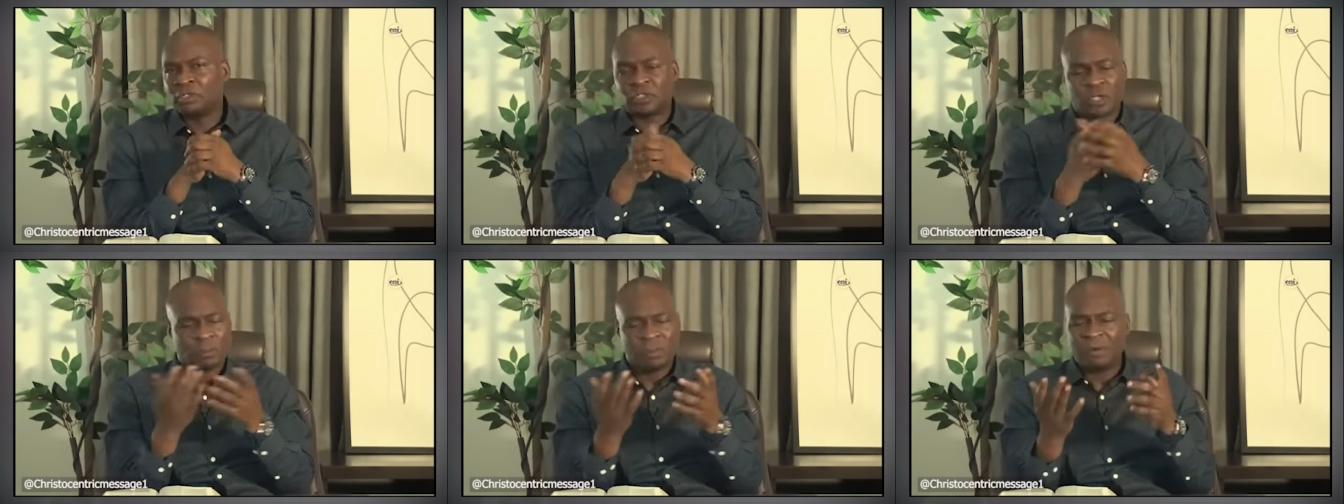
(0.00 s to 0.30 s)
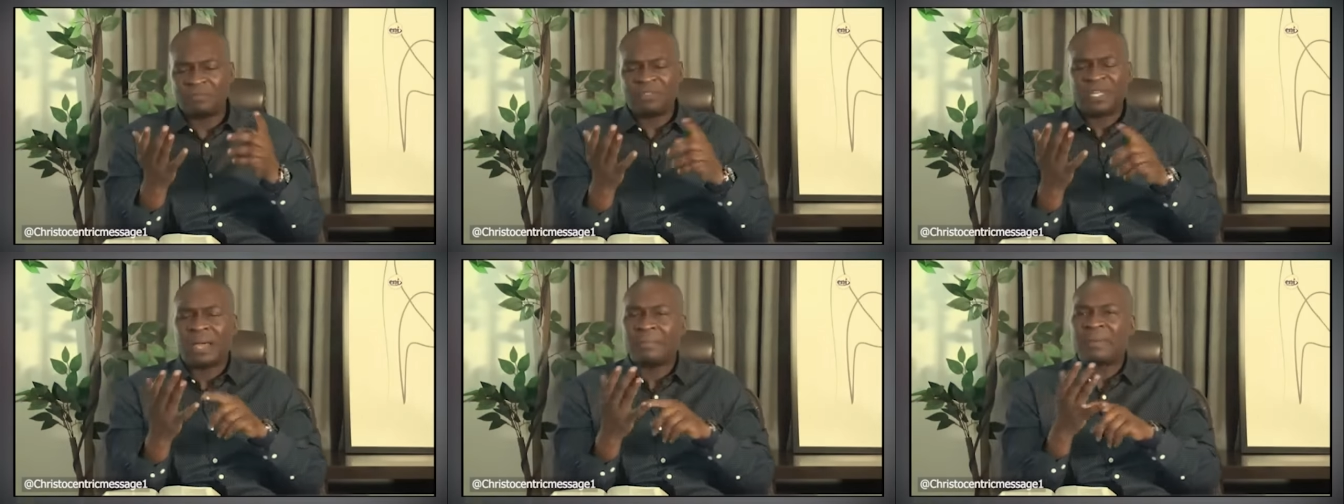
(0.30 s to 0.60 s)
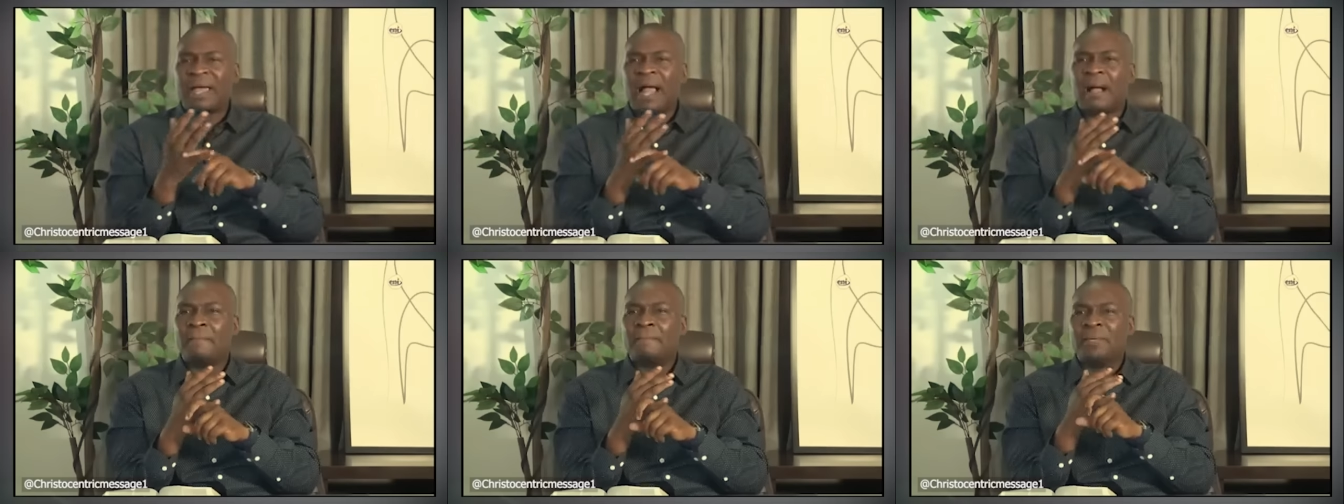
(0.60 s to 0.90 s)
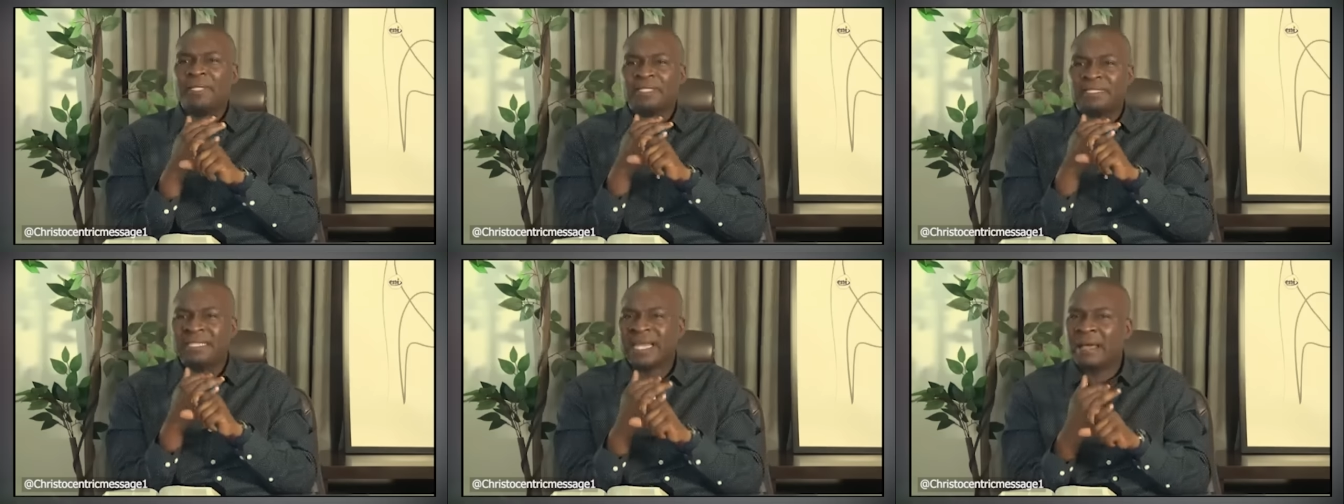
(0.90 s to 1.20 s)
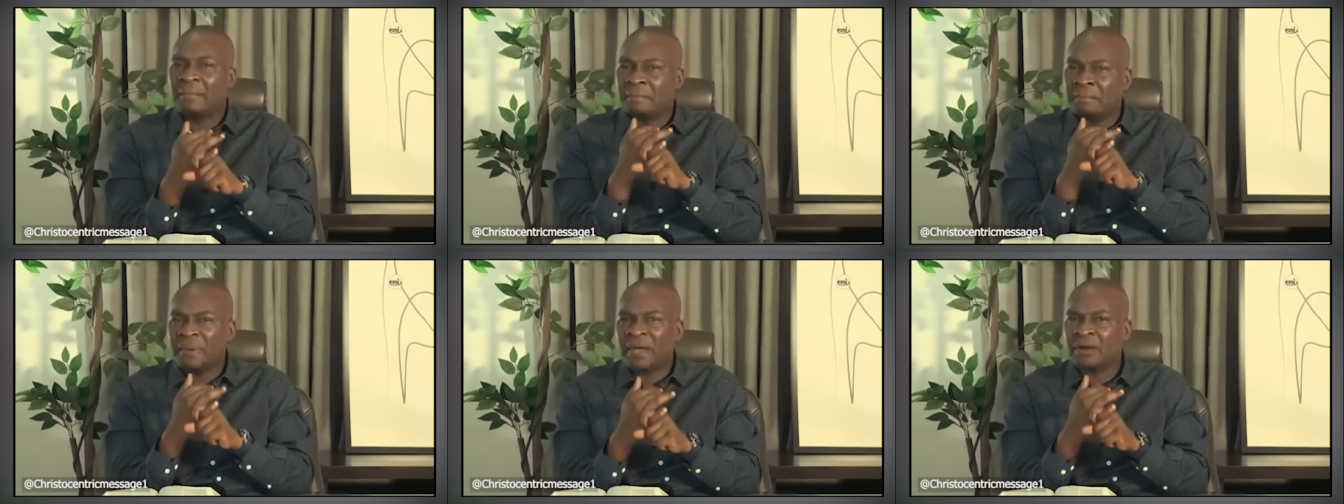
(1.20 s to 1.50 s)
Some of them can be
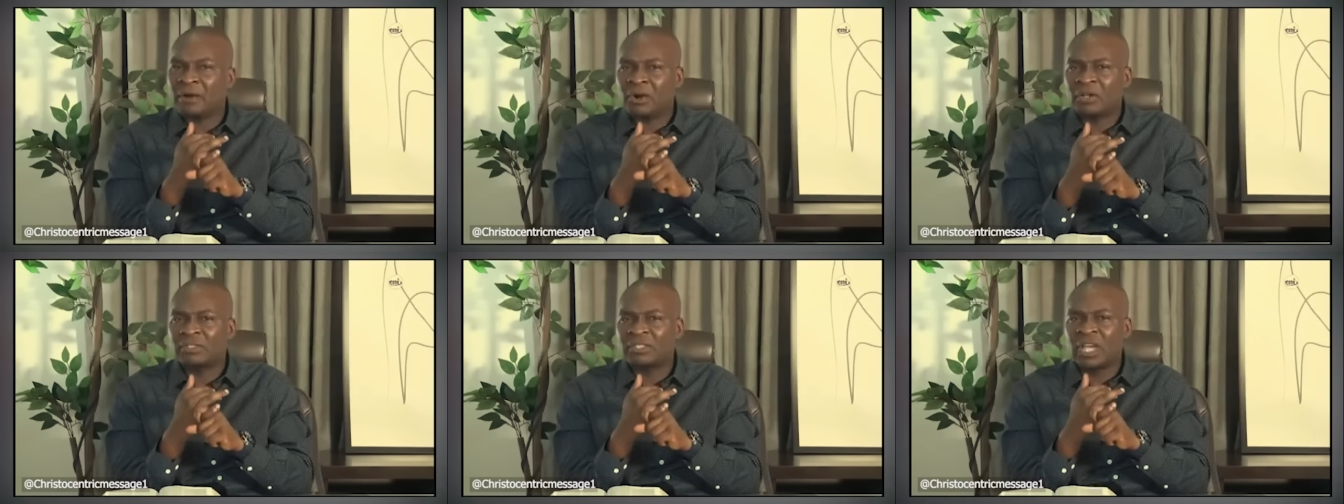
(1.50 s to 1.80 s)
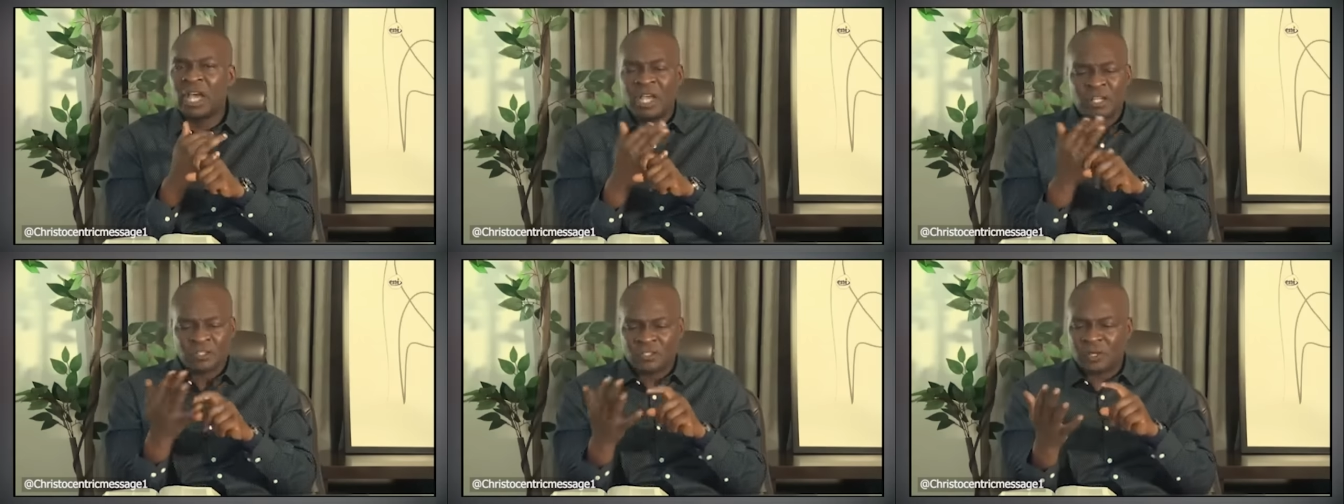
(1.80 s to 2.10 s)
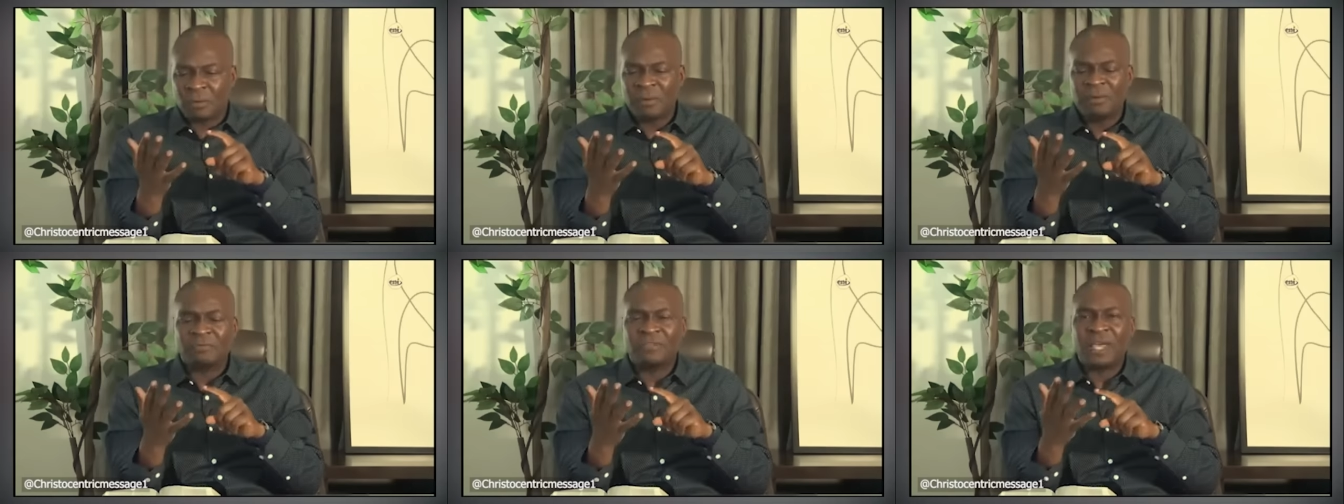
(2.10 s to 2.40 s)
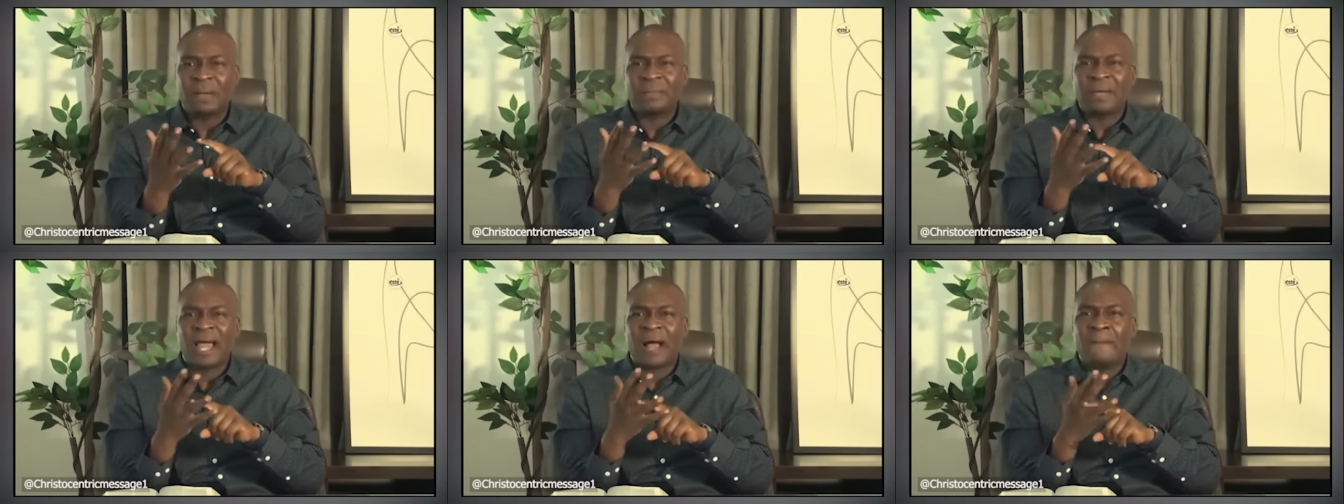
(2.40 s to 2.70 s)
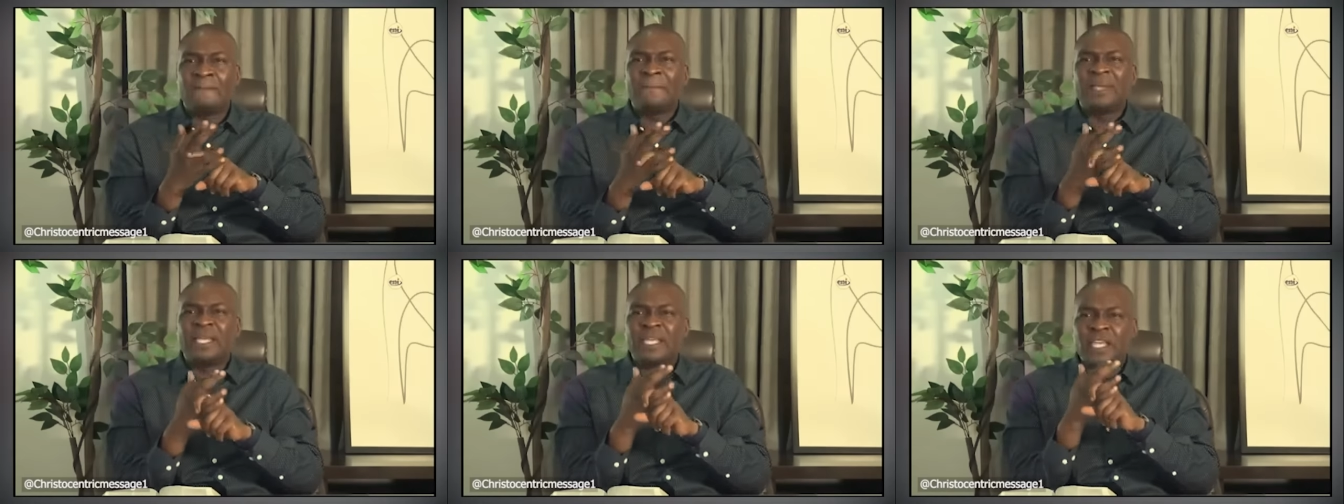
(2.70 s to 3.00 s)
temperous, some of them
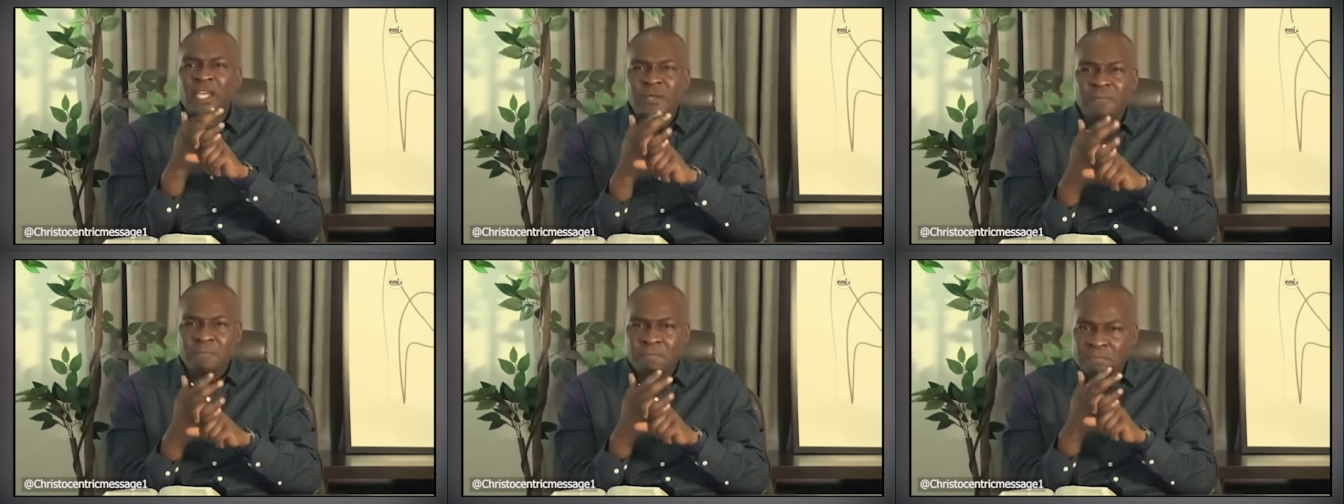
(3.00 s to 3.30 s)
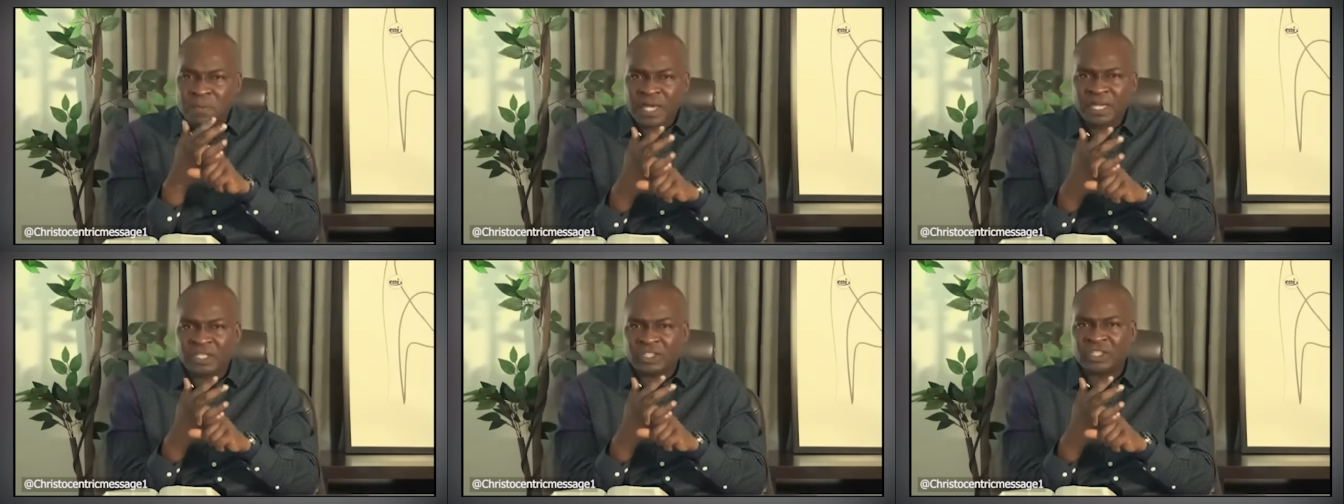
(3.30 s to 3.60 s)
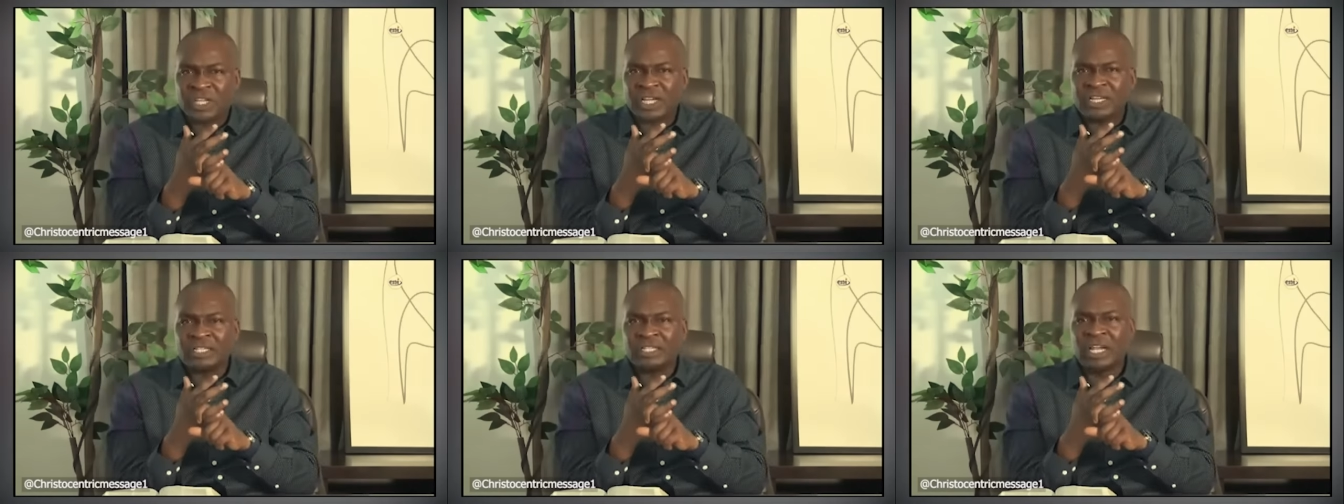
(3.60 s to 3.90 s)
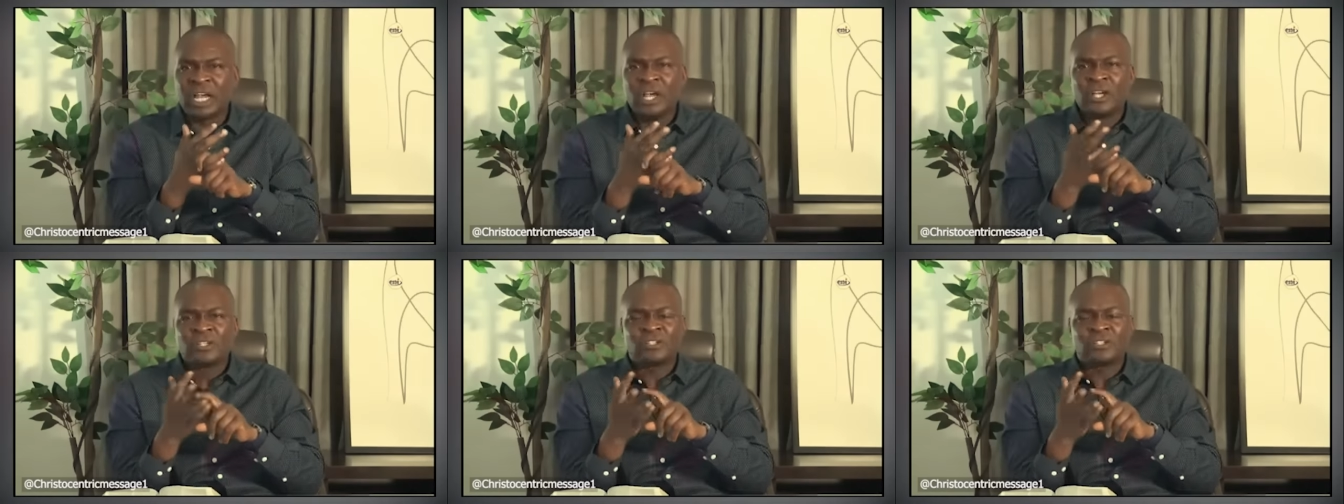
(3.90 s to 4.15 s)
can be impatient,